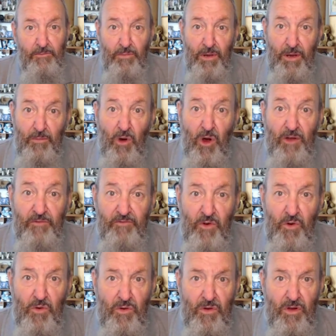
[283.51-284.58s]
Be
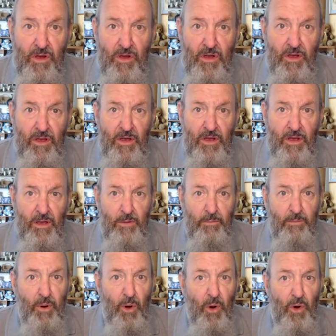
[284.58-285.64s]
mindful,
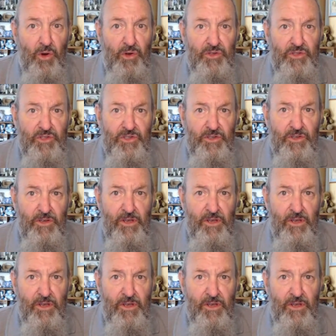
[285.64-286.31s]
pause,